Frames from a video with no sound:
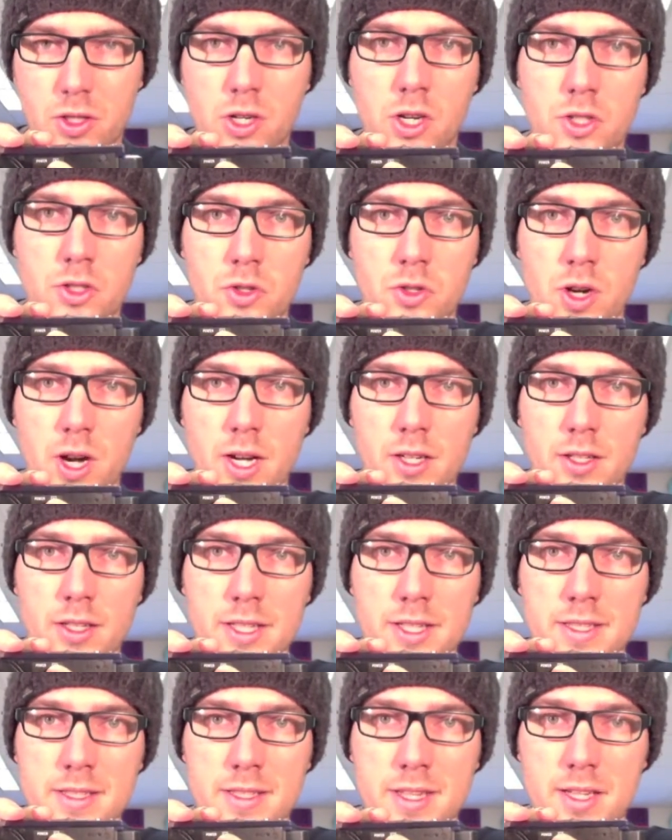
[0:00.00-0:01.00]
or a triangle
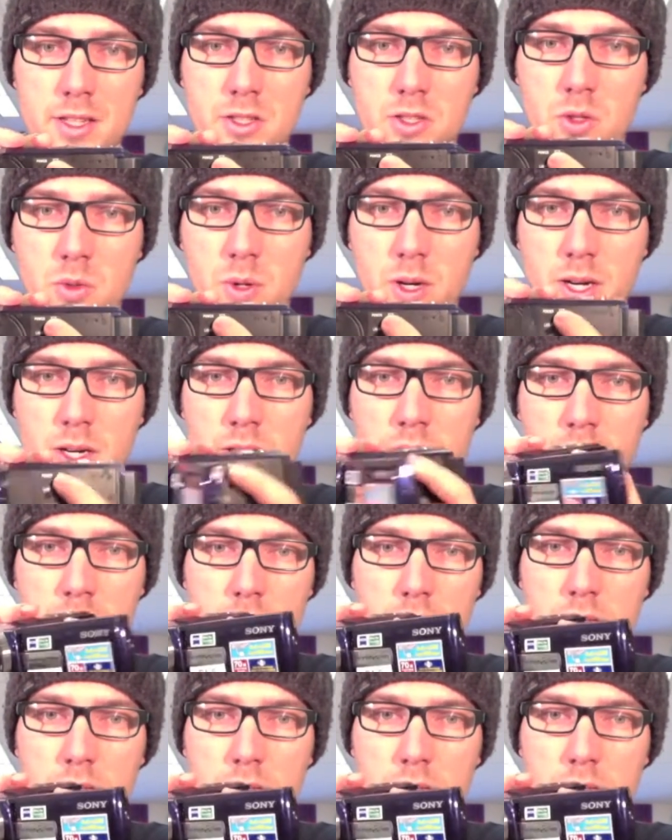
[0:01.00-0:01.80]
inside a square